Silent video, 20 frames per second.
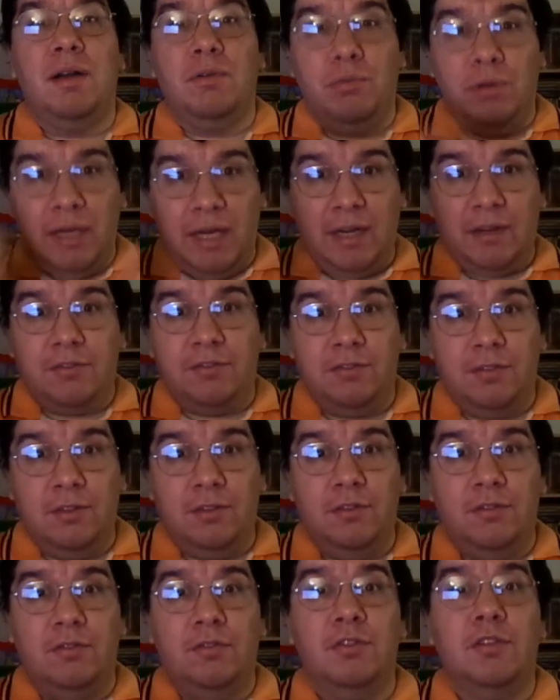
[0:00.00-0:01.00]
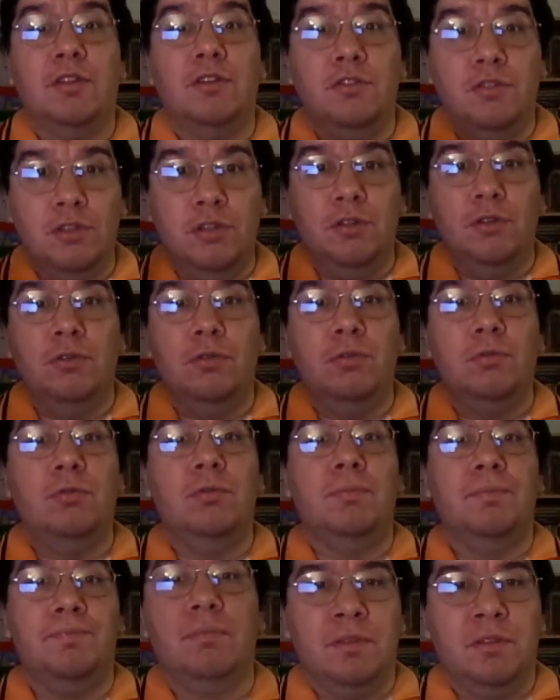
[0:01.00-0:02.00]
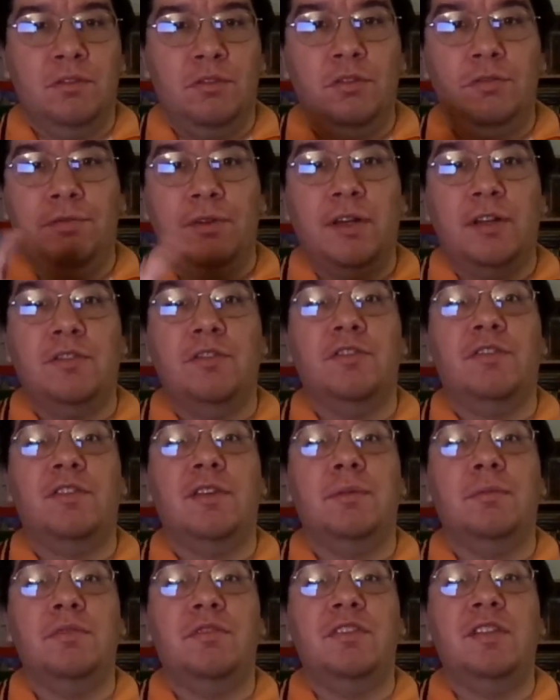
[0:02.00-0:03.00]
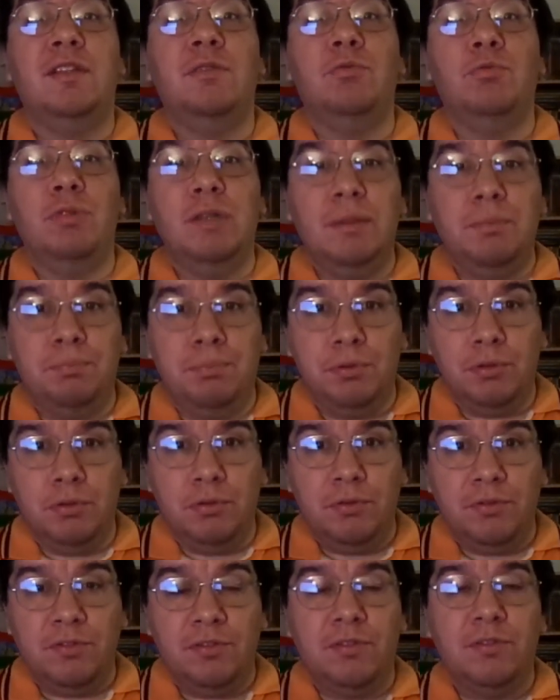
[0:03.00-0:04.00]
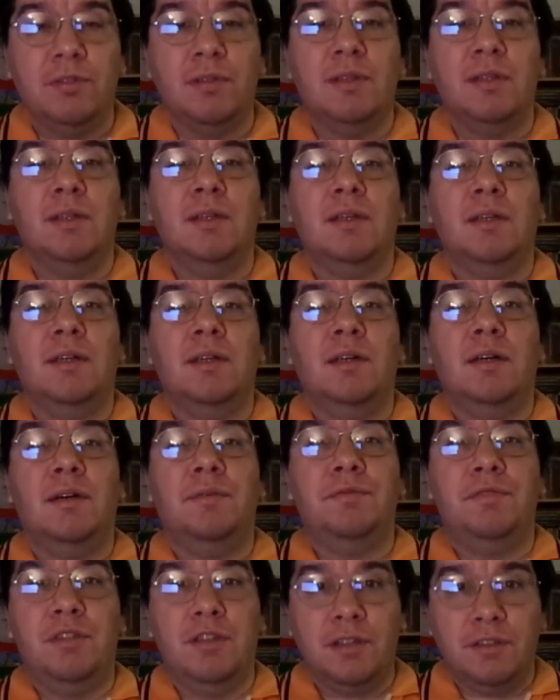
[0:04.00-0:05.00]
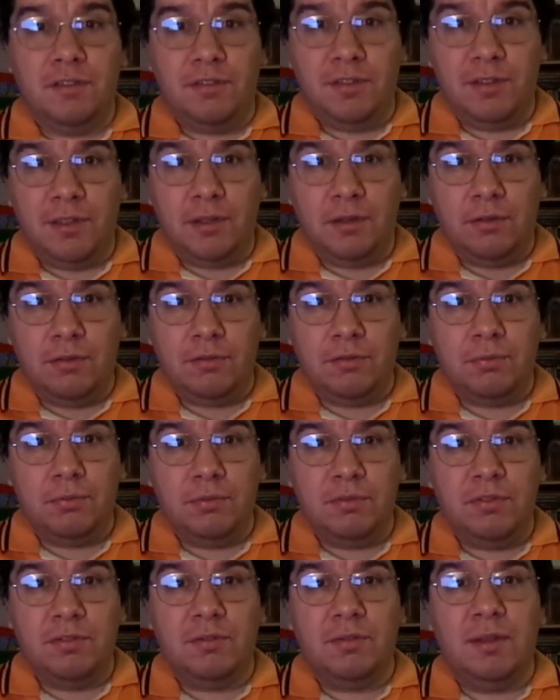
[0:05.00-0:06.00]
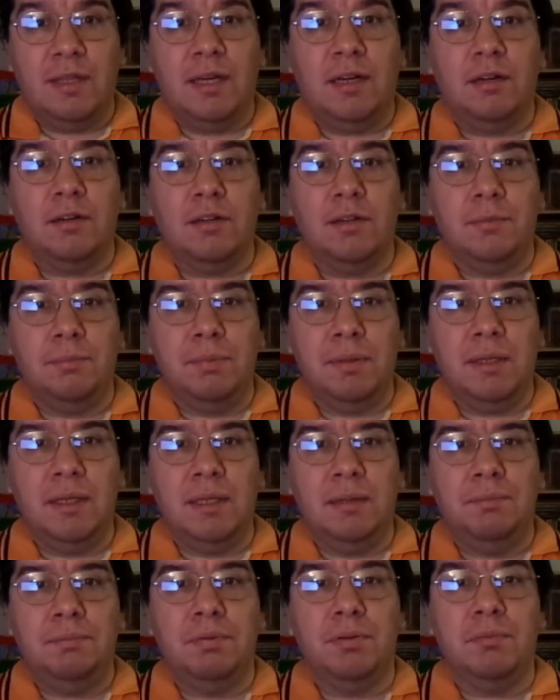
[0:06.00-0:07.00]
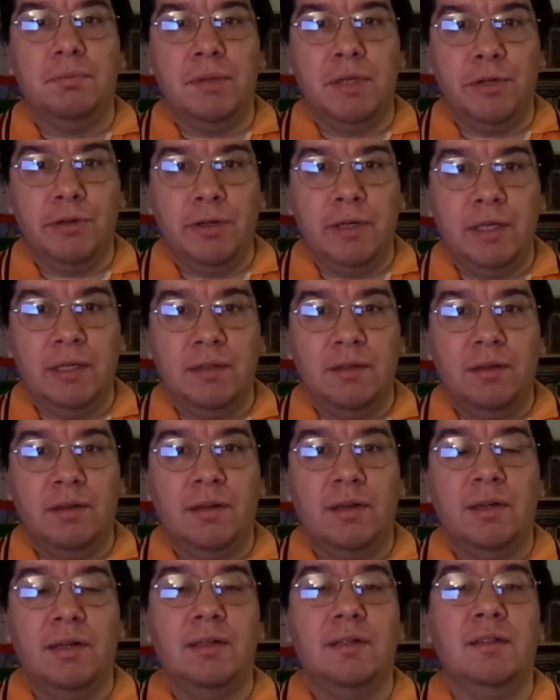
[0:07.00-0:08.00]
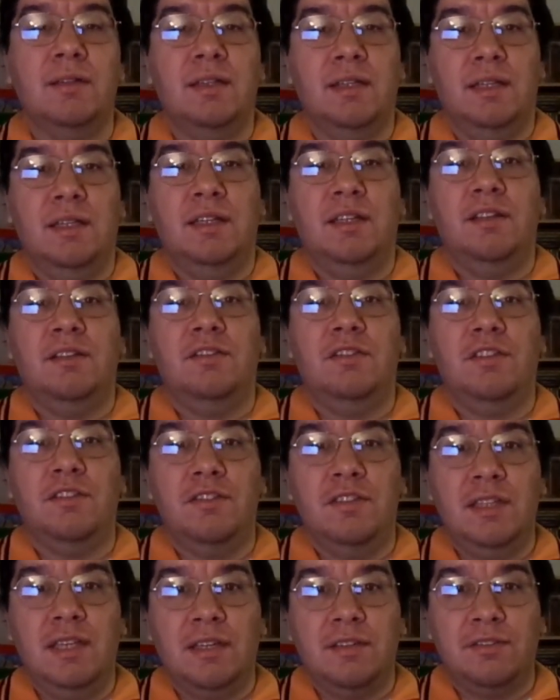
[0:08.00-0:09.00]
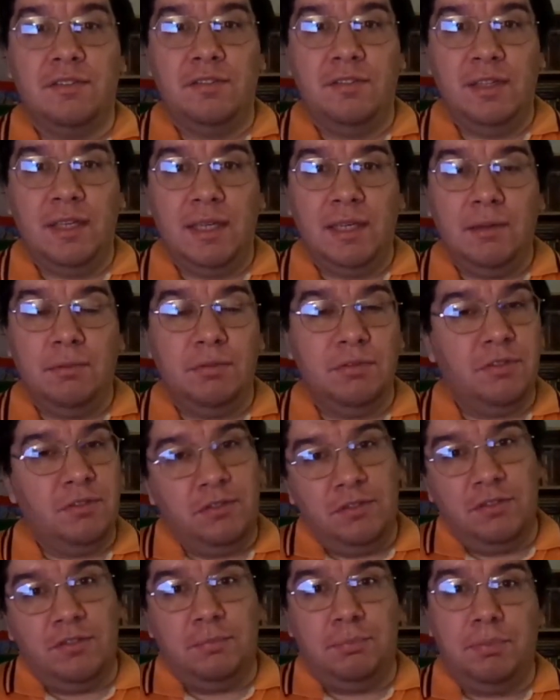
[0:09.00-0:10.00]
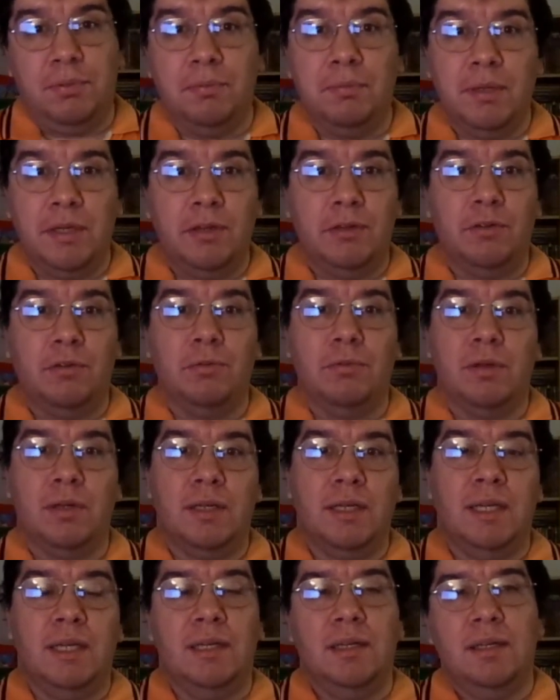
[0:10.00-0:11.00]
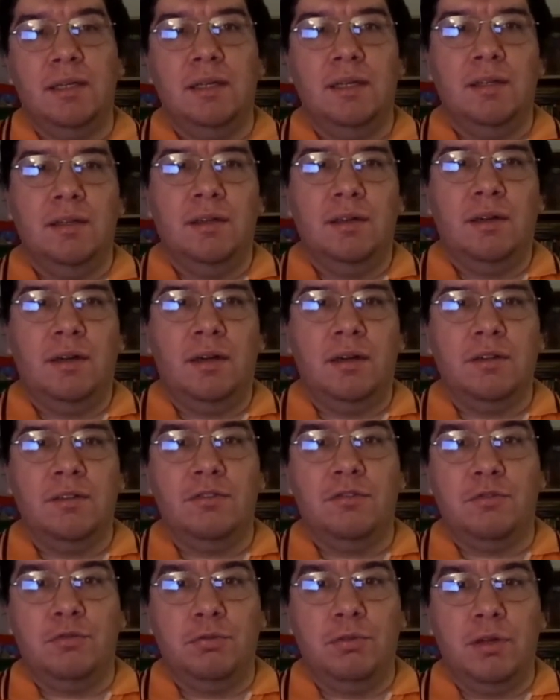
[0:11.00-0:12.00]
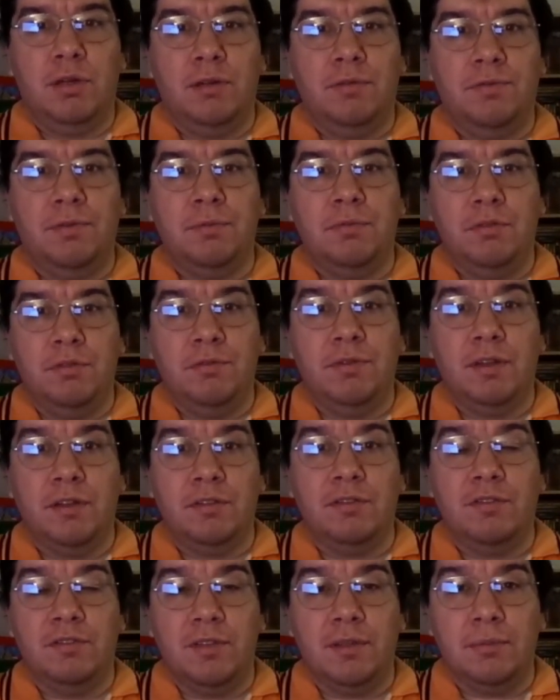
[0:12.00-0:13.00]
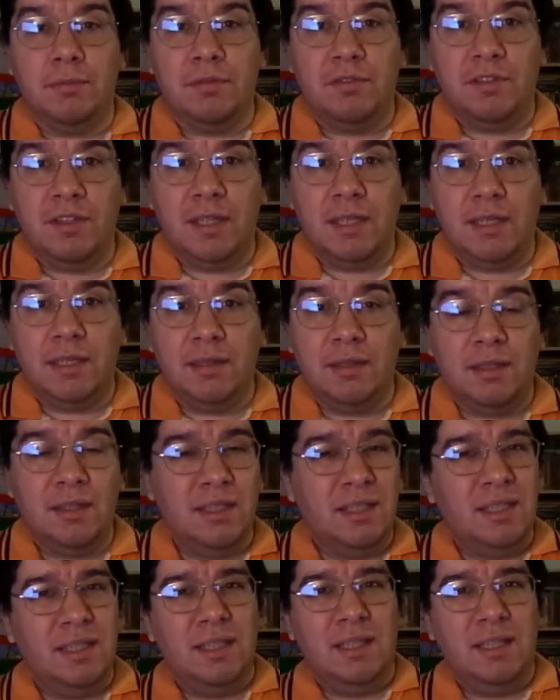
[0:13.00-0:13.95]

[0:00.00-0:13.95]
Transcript: my reaction to the new 2017 reboots of DuckTales, which is now going to be premiering on Disney XD, which has just premiered already, August 12th of 2017.